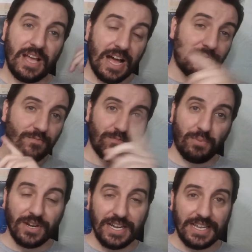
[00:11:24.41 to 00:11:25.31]
I'll
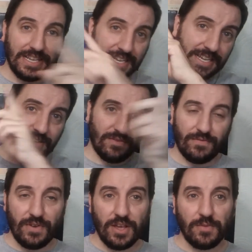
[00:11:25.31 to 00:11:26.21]
put a link in
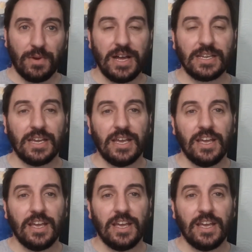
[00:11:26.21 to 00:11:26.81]
further back